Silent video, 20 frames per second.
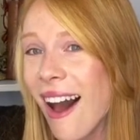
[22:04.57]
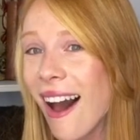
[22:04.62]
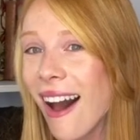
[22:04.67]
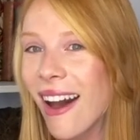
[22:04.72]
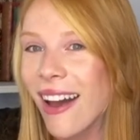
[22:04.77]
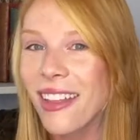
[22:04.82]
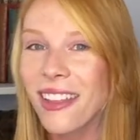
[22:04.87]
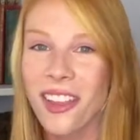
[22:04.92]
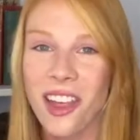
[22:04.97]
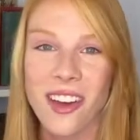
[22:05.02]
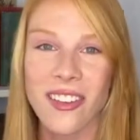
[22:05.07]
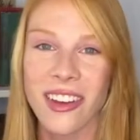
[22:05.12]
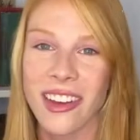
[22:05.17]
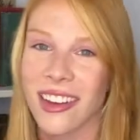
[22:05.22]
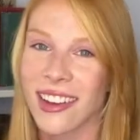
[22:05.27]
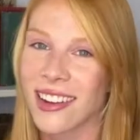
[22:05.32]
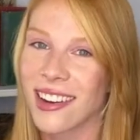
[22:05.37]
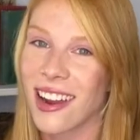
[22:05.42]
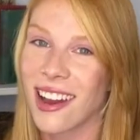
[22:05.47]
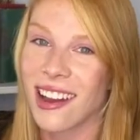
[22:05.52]
I love it.
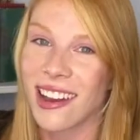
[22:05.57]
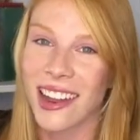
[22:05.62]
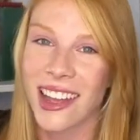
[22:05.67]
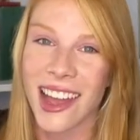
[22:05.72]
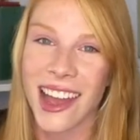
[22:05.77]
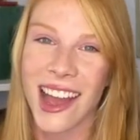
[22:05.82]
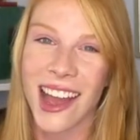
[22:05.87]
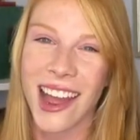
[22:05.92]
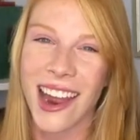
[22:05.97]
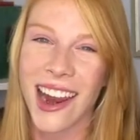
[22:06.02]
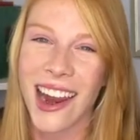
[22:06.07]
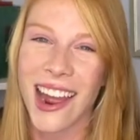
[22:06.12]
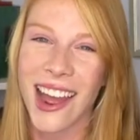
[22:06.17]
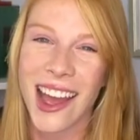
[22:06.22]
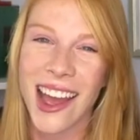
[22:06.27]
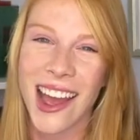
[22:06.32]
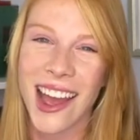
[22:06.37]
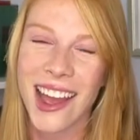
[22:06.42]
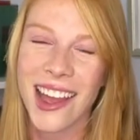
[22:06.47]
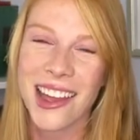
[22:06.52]
Oh my God.
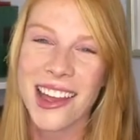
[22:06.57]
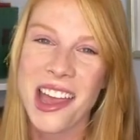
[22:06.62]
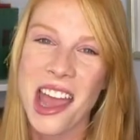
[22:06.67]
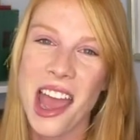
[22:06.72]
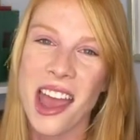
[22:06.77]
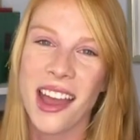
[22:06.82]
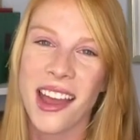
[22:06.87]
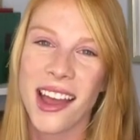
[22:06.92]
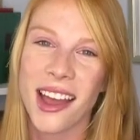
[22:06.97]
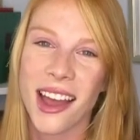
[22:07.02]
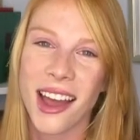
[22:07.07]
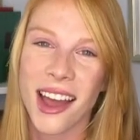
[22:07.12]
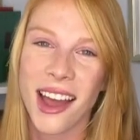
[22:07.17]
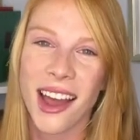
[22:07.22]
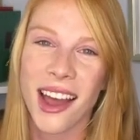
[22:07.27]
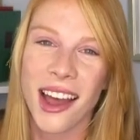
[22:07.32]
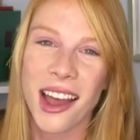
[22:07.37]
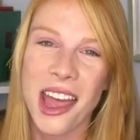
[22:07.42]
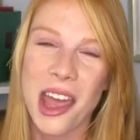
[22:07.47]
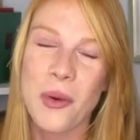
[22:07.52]

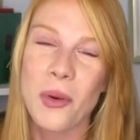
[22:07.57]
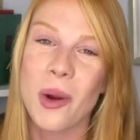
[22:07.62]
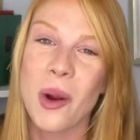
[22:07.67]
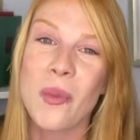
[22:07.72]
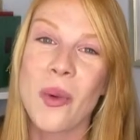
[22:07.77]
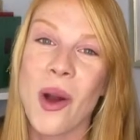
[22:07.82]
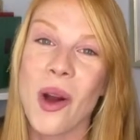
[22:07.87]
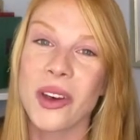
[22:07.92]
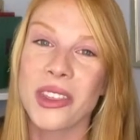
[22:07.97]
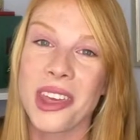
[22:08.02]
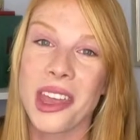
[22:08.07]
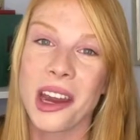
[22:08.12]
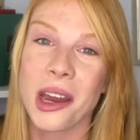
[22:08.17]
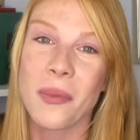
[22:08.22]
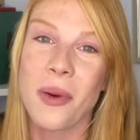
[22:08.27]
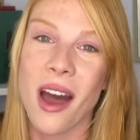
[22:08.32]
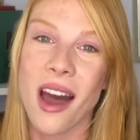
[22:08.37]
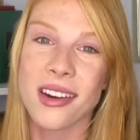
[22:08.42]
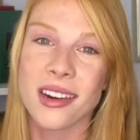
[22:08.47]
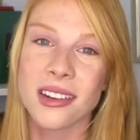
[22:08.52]
And we're both Harry
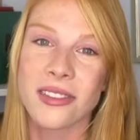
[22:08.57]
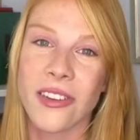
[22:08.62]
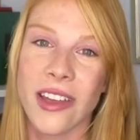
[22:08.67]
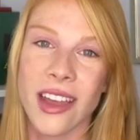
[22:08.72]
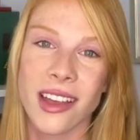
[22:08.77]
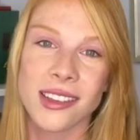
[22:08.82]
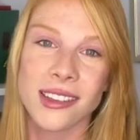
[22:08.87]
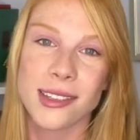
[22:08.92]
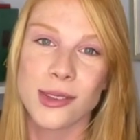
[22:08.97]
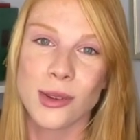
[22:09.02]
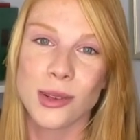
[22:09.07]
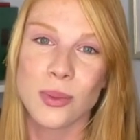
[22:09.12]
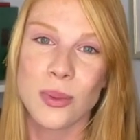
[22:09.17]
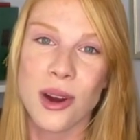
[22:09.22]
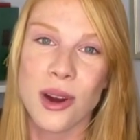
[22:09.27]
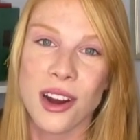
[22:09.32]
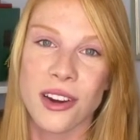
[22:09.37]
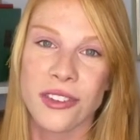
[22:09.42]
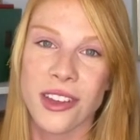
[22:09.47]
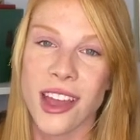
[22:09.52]
Potter fans, so it's
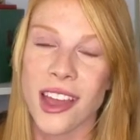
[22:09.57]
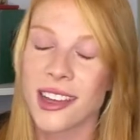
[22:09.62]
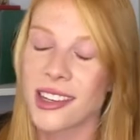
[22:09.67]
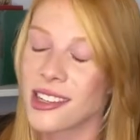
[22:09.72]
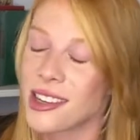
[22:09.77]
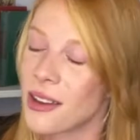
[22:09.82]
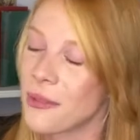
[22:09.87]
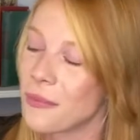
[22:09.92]
perfect.